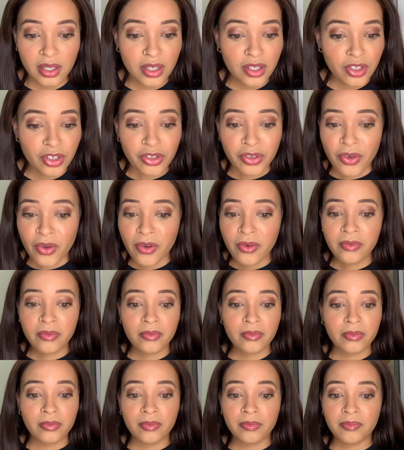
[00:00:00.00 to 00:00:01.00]
you know,
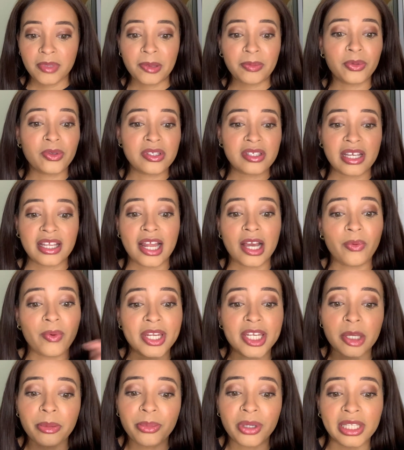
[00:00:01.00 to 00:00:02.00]
people say like when
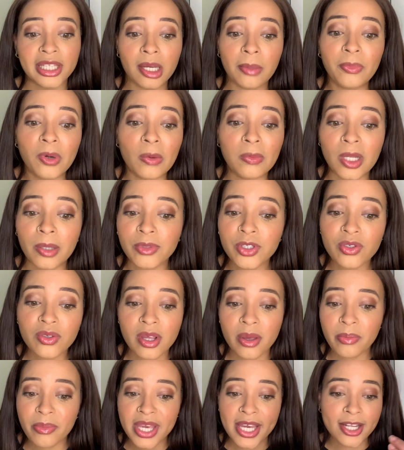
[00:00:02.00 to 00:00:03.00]
they put their problems to
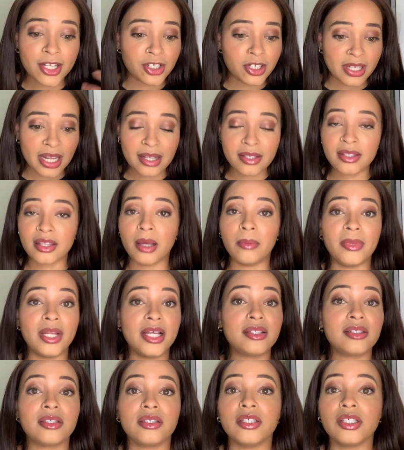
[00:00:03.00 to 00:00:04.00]
a page, that's them
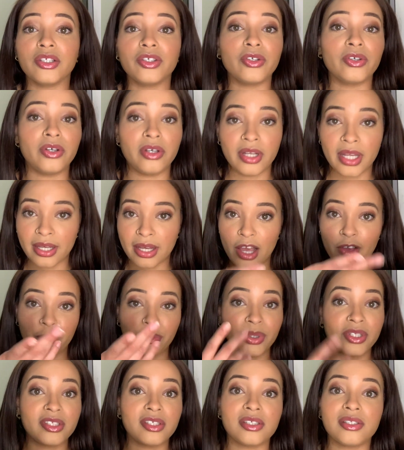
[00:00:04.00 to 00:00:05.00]
letting it go. Like I've
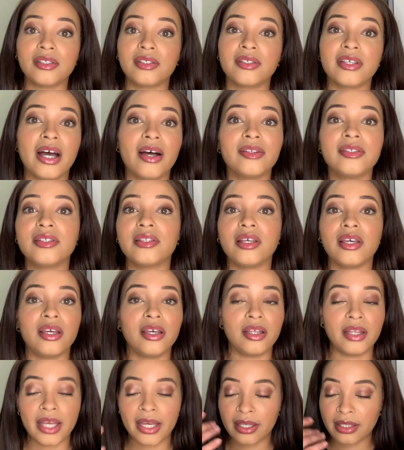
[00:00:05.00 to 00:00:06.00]
put it out there,
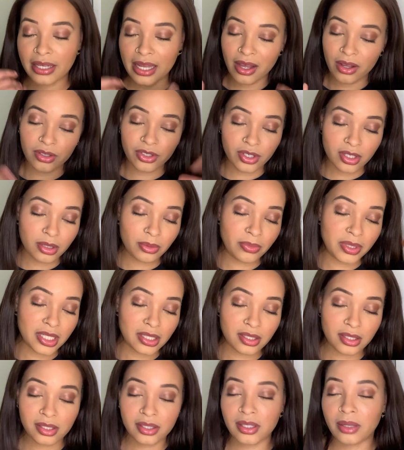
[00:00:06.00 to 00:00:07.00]
like now just please
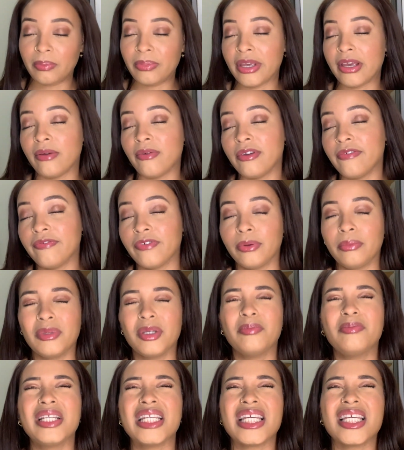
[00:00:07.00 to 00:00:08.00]
disappear away from me,
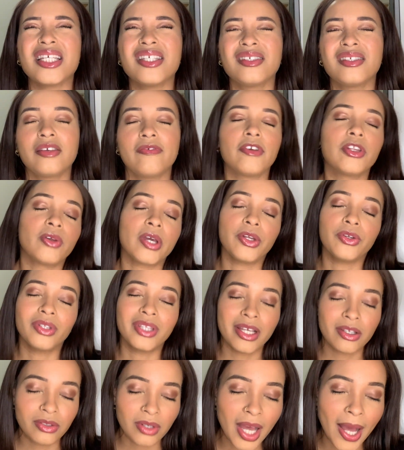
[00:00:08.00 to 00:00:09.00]
please. Even though I know
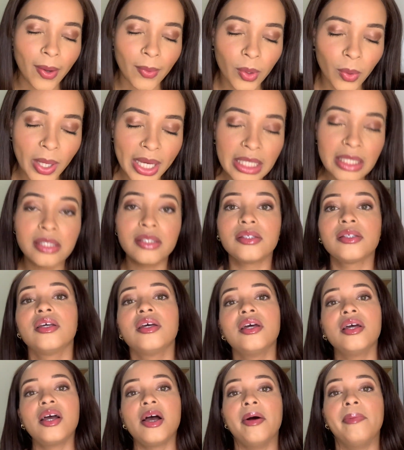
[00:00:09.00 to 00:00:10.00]
that's not how it works.
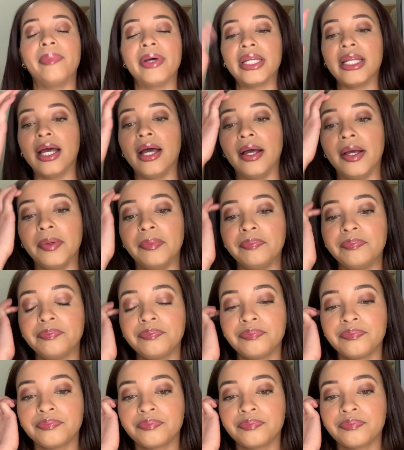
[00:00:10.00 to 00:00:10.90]
But I'm